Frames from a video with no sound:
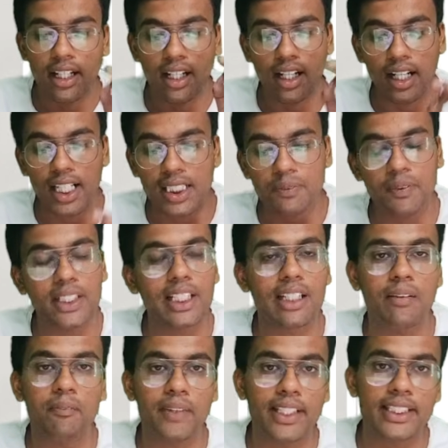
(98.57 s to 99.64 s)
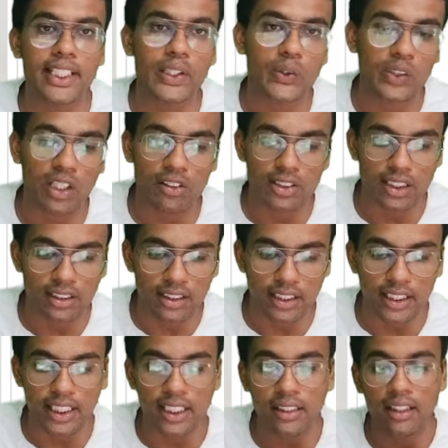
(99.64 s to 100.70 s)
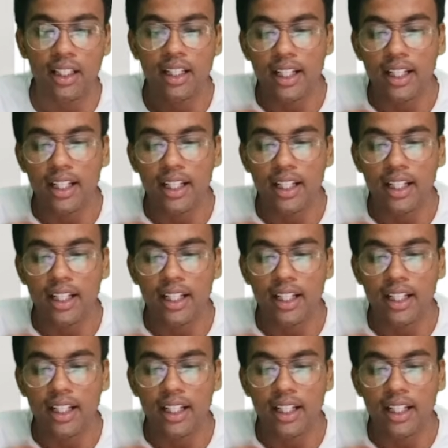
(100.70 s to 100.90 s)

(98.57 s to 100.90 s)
as per the Companies Act 2013.